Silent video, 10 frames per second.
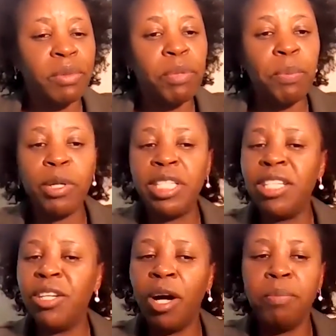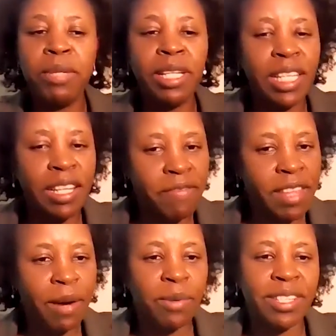People did not believe
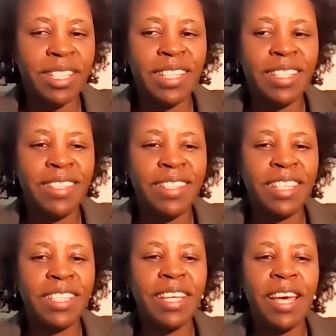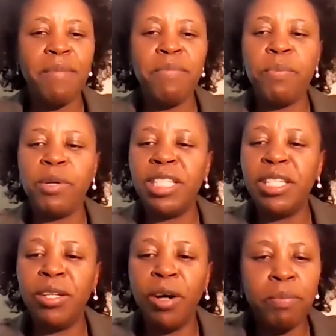there was the disease. People
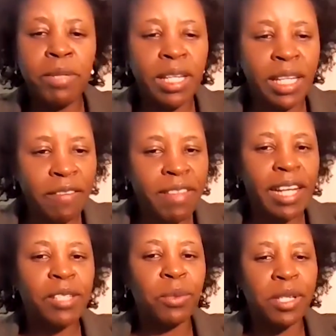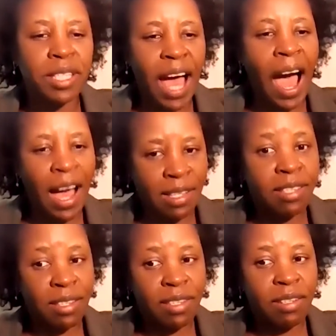did not believe that it was
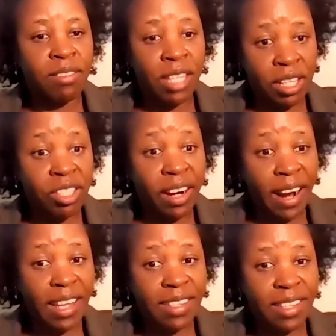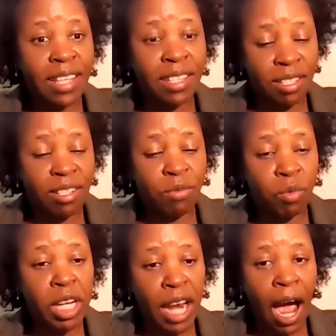as dangerous as
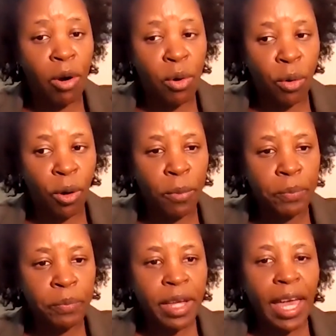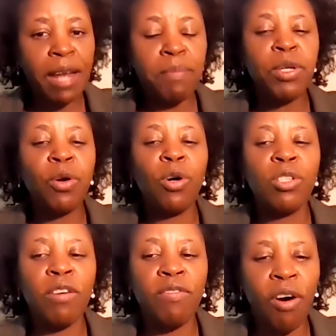we now know. And
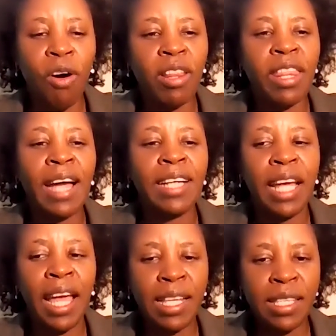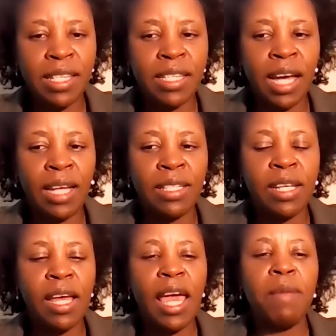because of all that hesitant
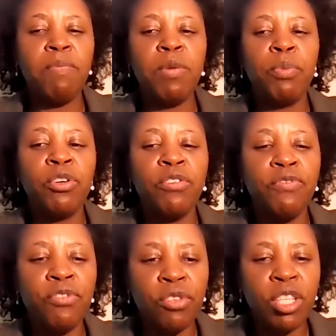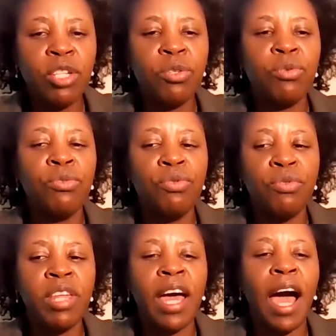and people refusing to
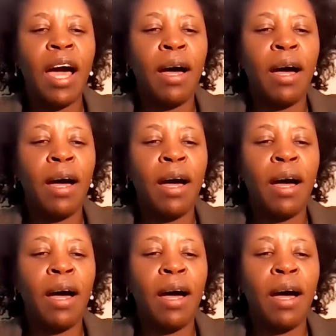do the